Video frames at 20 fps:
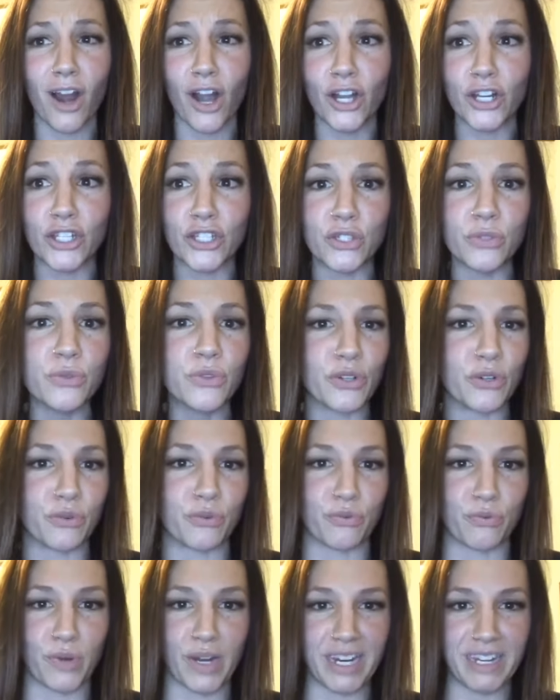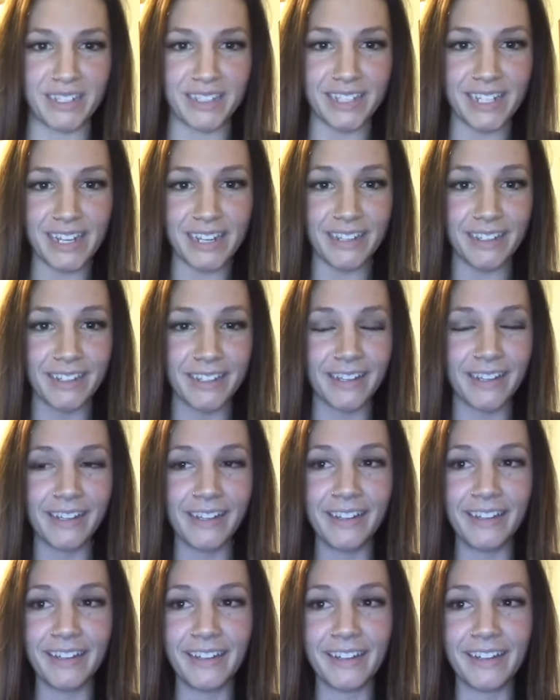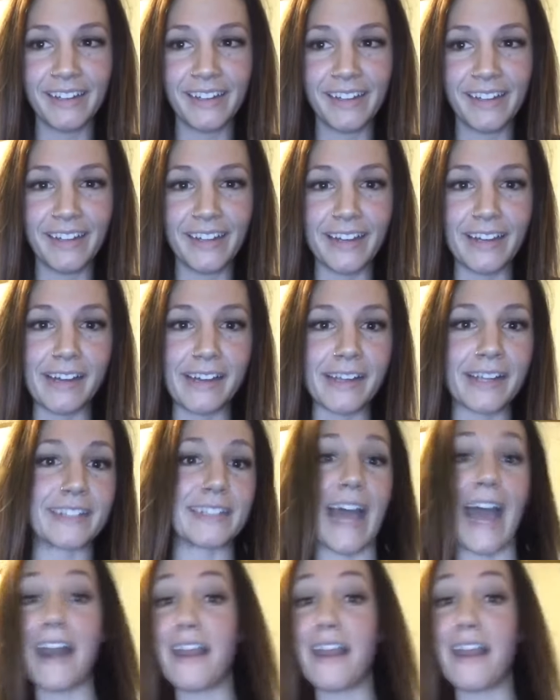are you crazy? Because